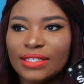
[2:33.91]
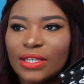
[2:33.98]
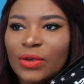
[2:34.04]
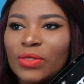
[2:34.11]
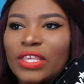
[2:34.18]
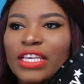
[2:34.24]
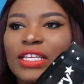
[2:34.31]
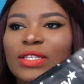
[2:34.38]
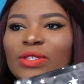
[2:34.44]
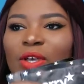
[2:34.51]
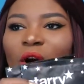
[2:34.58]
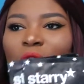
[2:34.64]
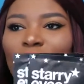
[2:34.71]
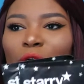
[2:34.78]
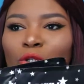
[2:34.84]
So these
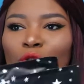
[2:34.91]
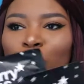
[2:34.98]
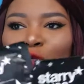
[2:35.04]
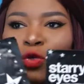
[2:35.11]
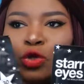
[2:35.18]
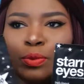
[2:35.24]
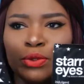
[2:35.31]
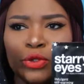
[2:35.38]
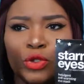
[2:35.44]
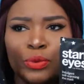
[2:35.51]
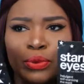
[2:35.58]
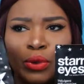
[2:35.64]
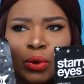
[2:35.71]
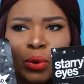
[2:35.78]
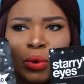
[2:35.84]
are
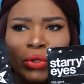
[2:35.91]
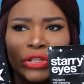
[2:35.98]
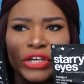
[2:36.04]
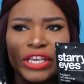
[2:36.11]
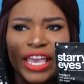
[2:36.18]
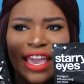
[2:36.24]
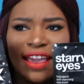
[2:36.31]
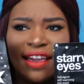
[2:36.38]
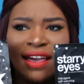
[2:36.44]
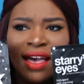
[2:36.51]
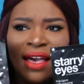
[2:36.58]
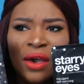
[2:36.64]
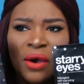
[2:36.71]
super cool looking.